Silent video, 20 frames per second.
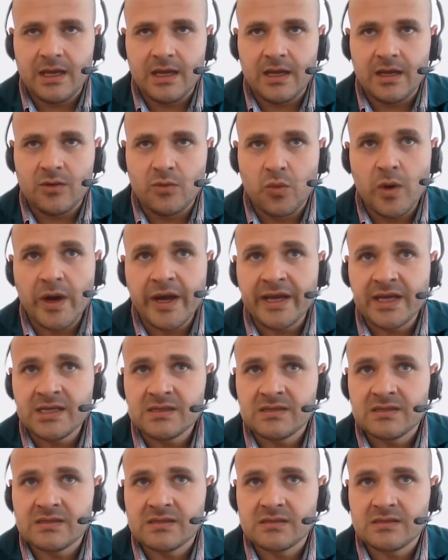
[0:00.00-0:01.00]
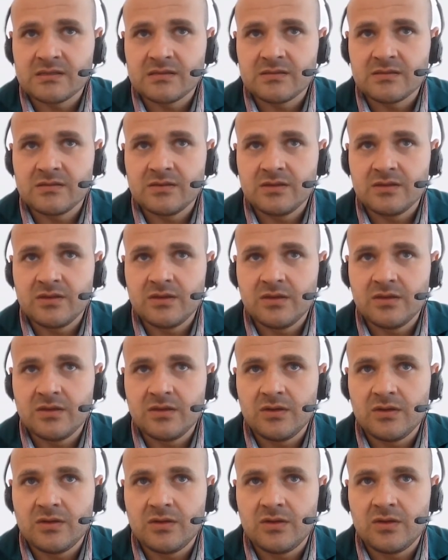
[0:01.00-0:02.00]
ways
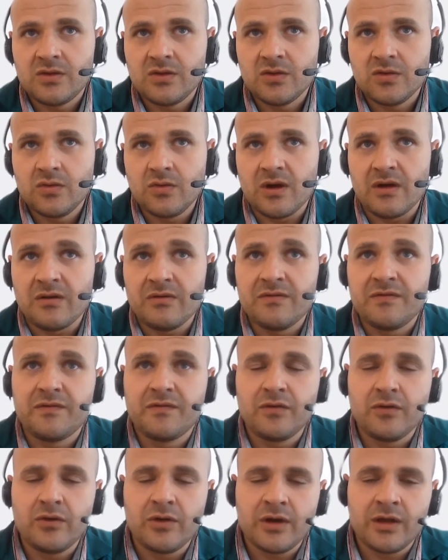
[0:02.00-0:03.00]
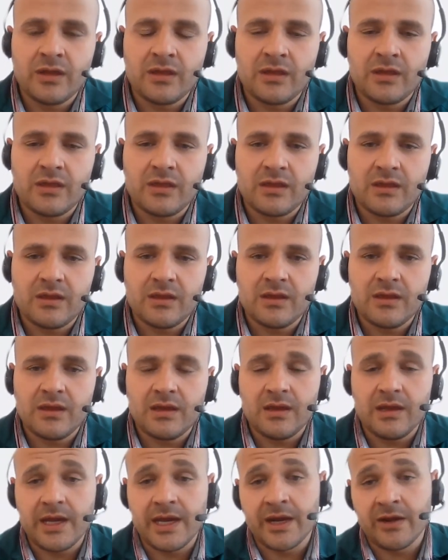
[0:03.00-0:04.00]
to avoid
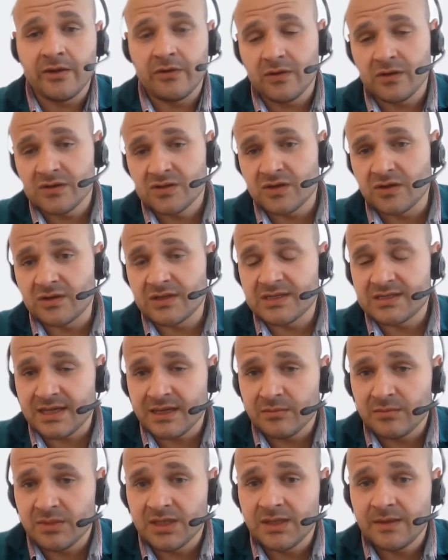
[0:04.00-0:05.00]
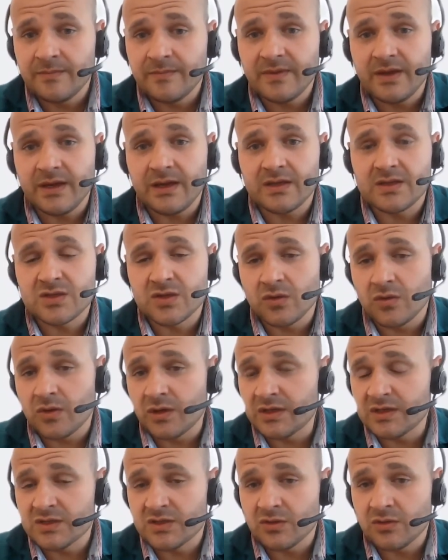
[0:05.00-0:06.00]
errors on assembly, so on
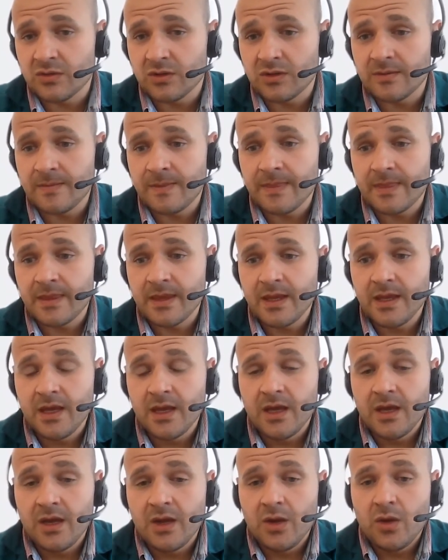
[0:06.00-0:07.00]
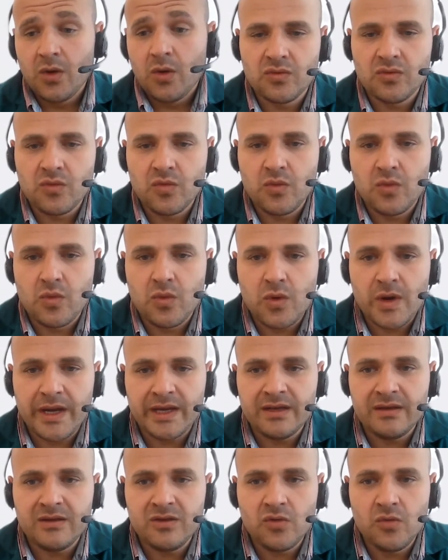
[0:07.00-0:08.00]
and so on.
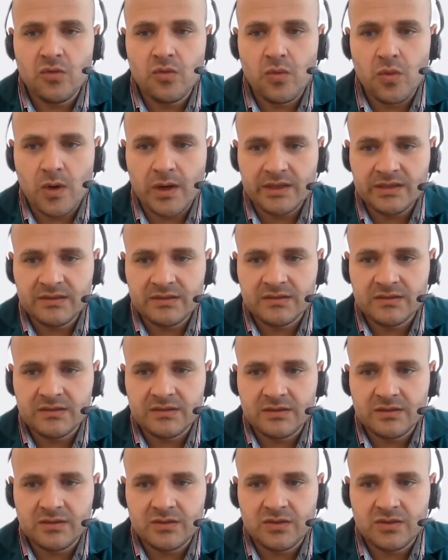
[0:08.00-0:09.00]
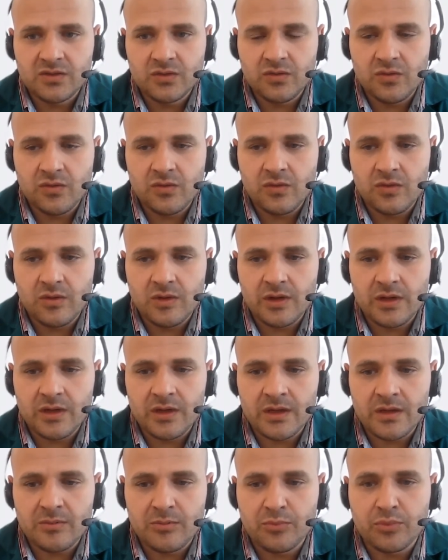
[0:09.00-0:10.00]
When you want to
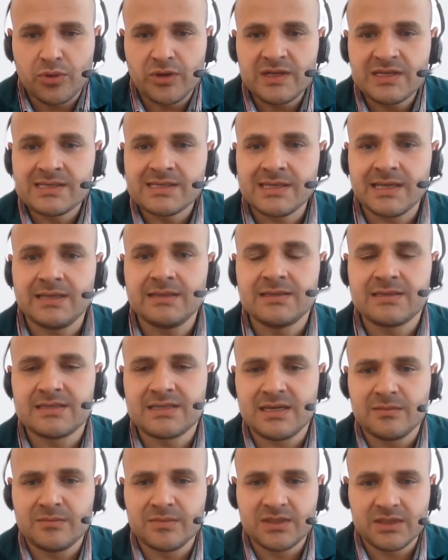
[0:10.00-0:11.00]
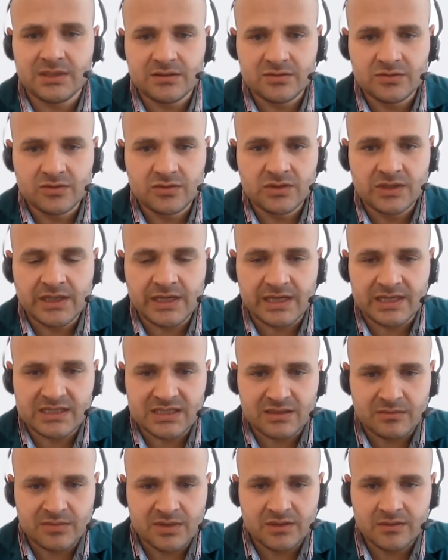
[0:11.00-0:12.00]
present something to the
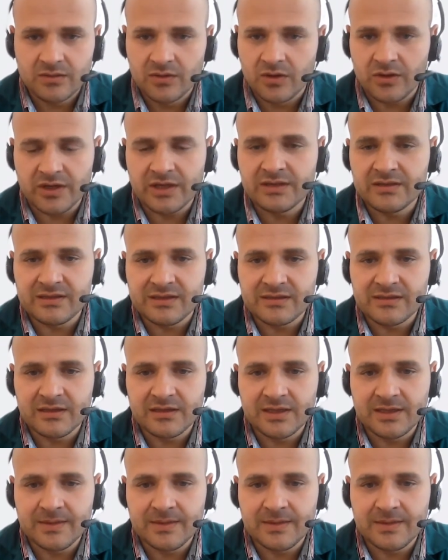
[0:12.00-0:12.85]
customer or internally,